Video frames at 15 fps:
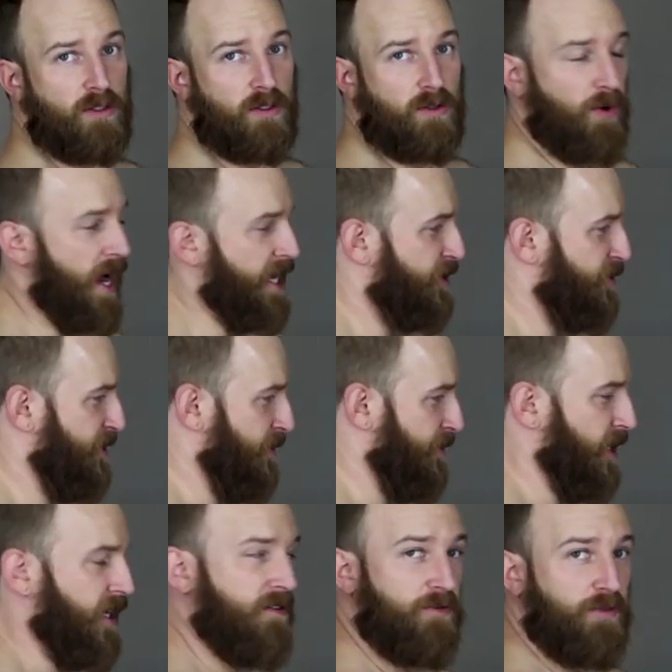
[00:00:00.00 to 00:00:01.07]
Grasp
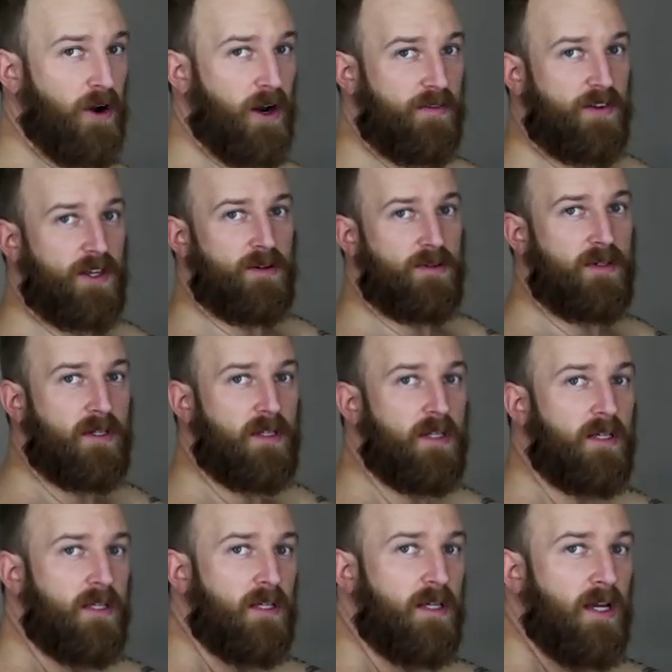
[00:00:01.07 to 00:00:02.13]
something in front of you,
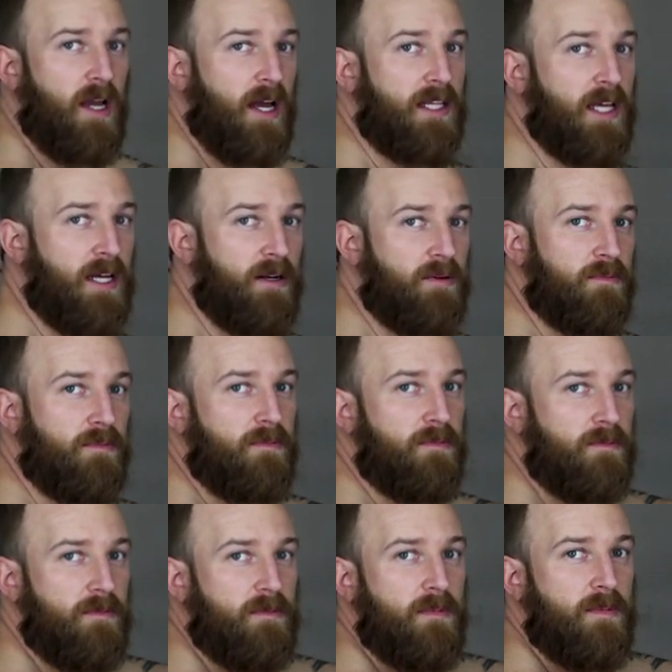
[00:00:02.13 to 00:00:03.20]
and then
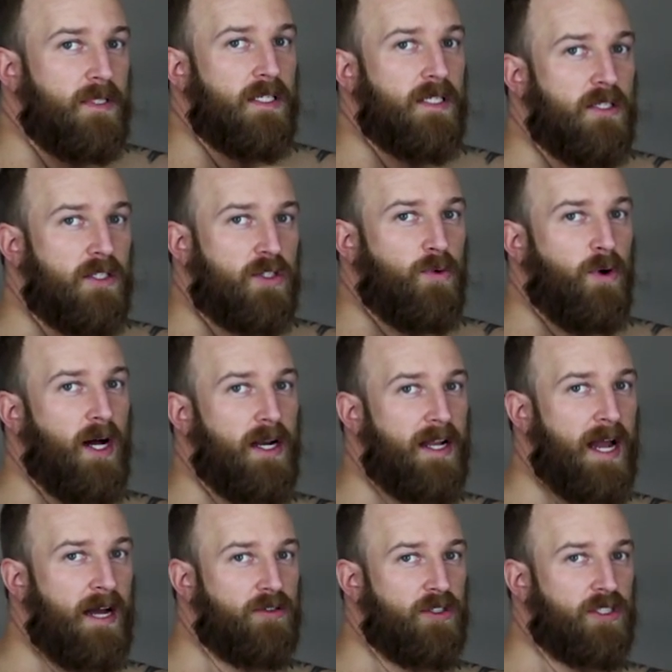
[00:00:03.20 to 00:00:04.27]
squat
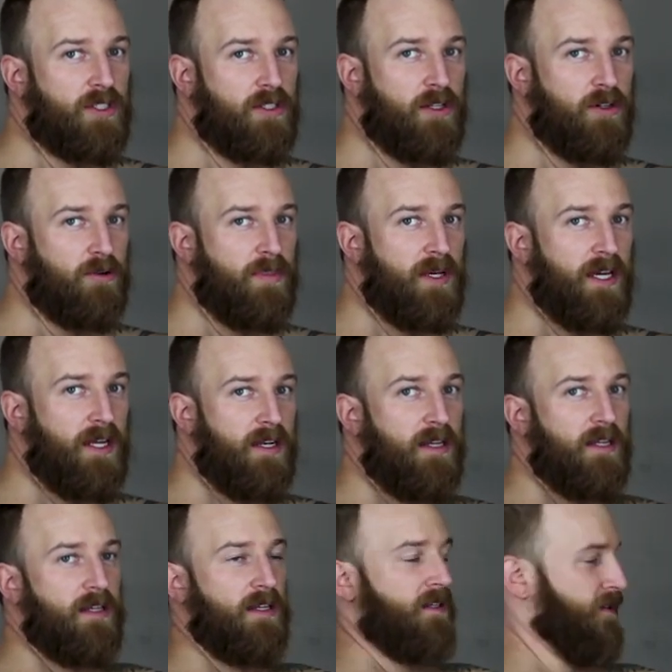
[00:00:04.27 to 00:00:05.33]
down just a little
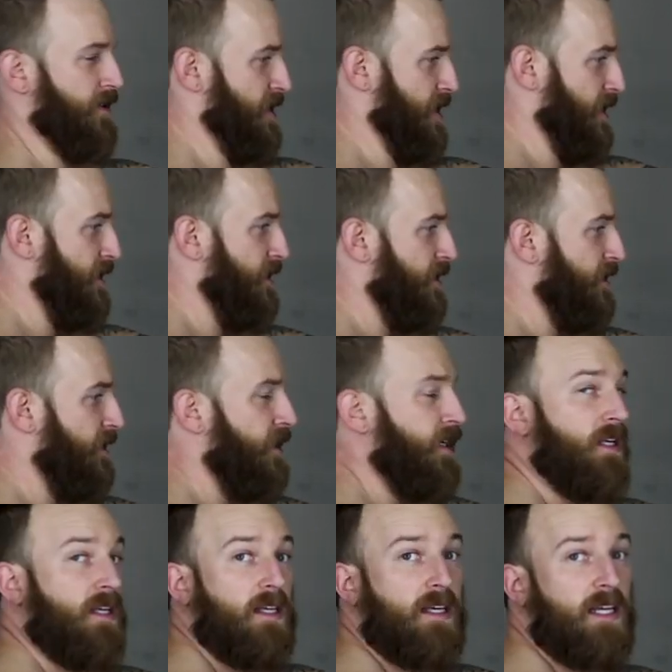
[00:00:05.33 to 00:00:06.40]
bit, okay?
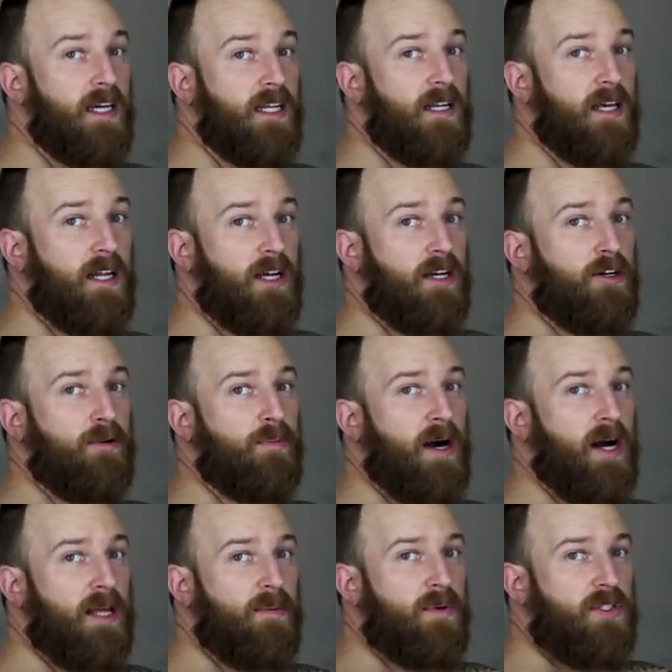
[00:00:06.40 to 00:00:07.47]
Get in a good
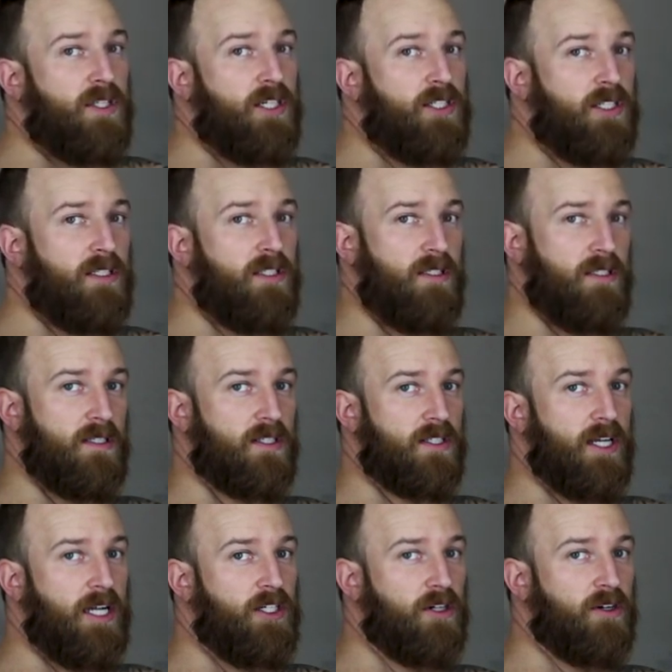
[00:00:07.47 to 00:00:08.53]
body position,
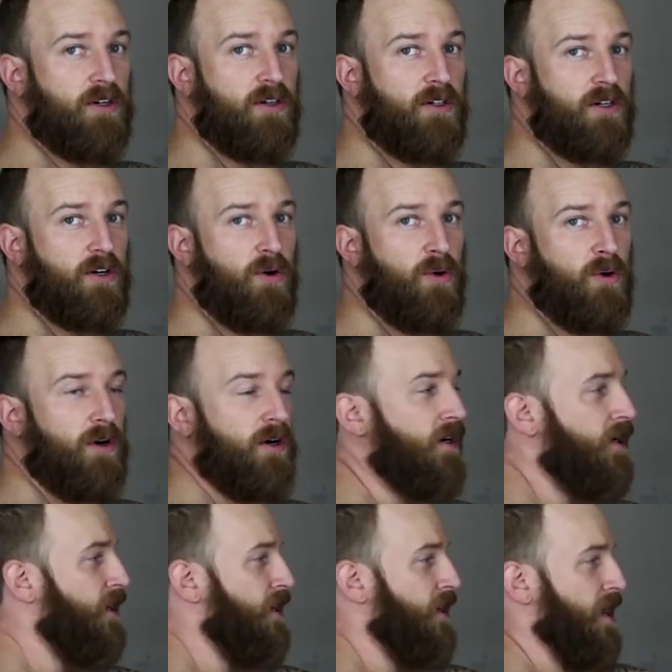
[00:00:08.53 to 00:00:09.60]
set your
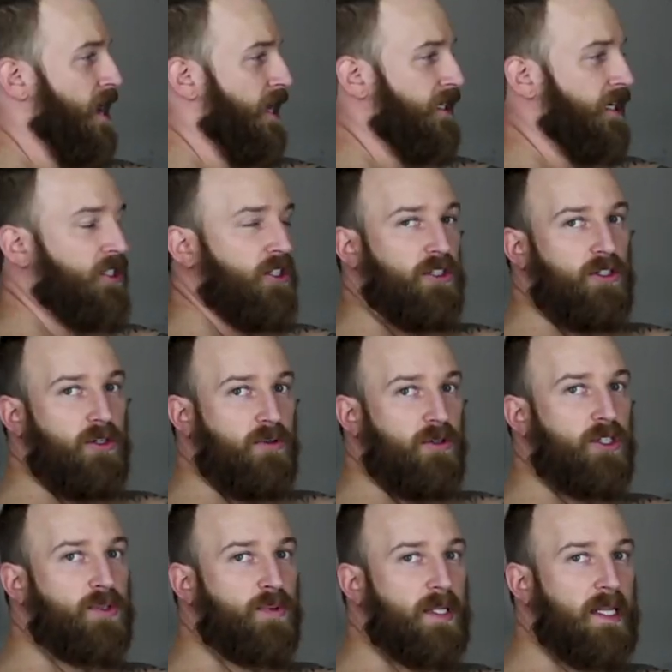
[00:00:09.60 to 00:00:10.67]
core, and let your
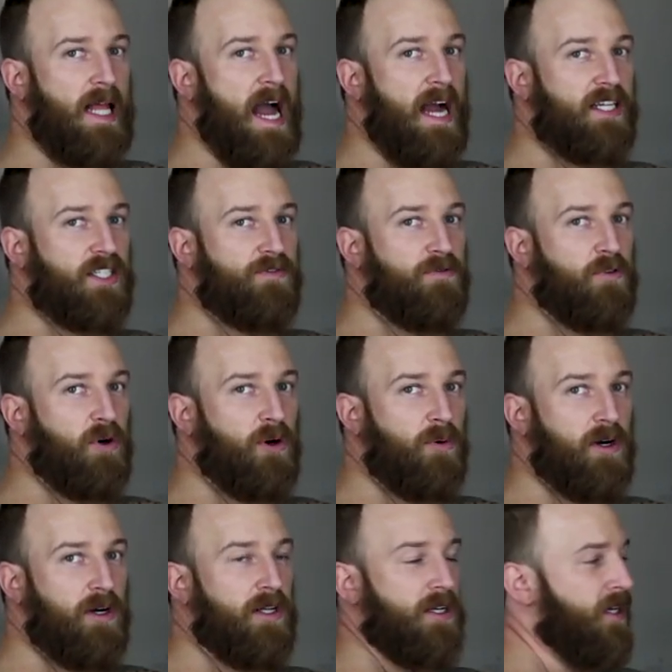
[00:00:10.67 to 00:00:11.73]
shoulders relax
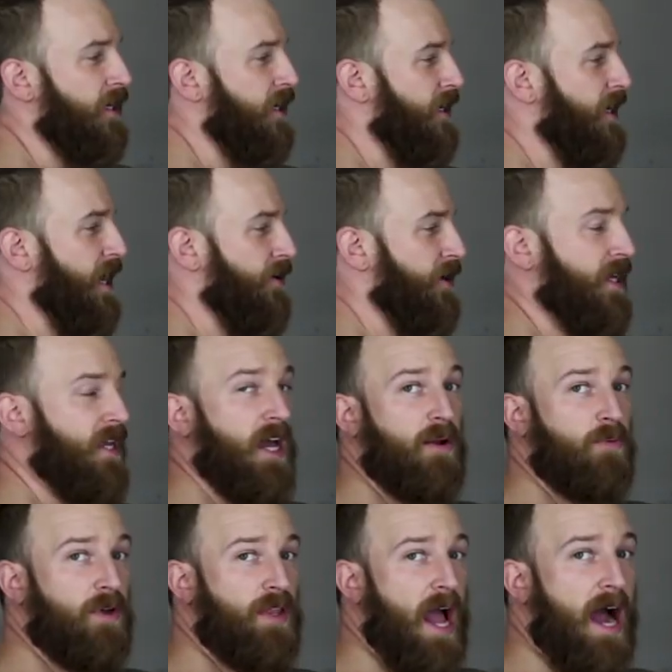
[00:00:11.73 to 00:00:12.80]
forward. Now
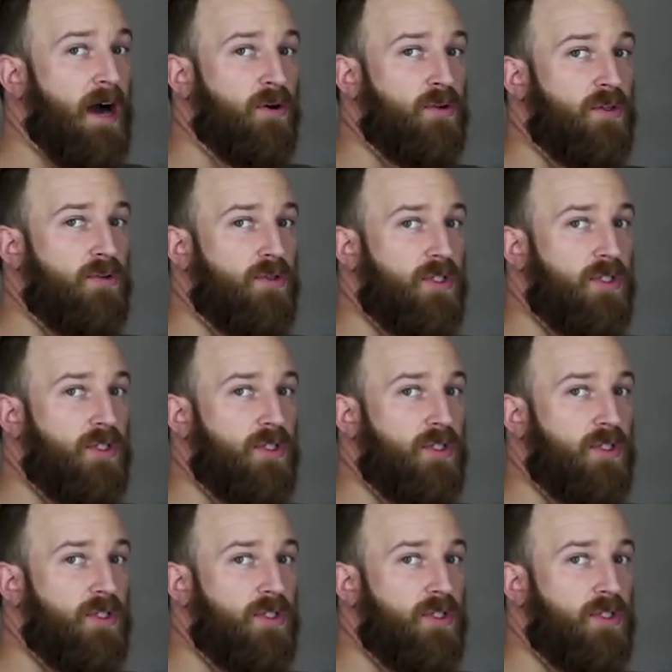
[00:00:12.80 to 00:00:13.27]
again, without